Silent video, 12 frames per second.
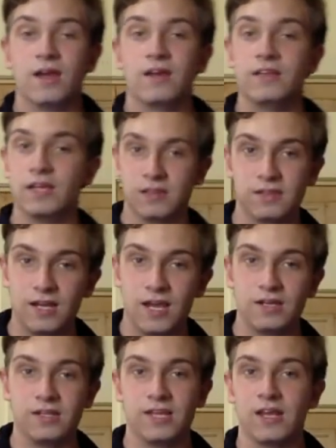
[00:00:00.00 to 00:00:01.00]
Yesterday
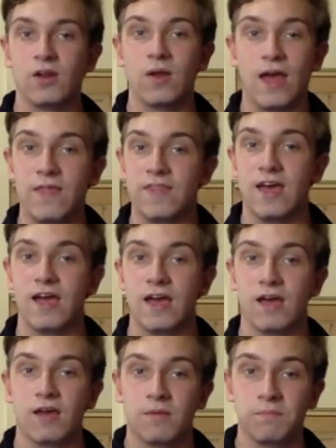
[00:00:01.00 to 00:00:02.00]
Nintendo had
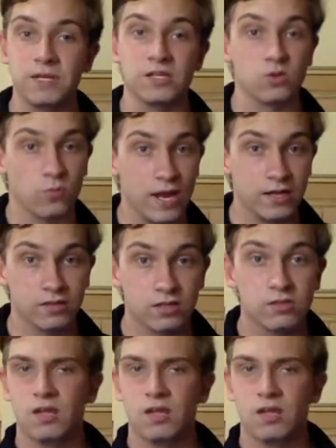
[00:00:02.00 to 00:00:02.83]
their big direct.